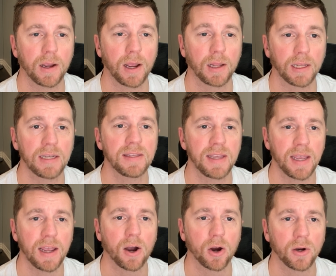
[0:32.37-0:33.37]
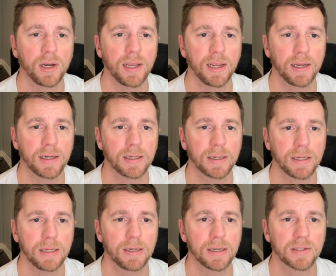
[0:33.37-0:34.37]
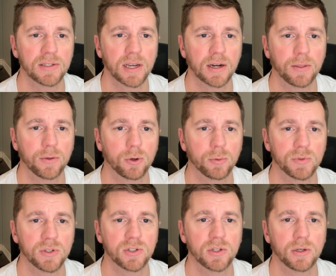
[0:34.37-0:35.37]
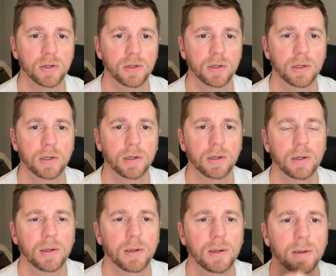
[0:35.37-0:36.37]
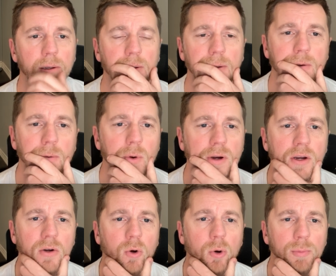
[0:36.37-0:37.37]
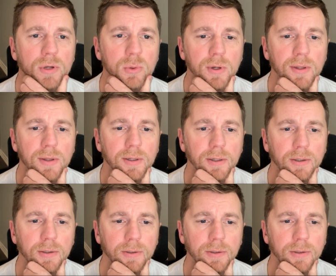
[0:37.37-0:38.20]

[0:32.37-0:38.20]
I like the R and A in second and third position. What can go in between there?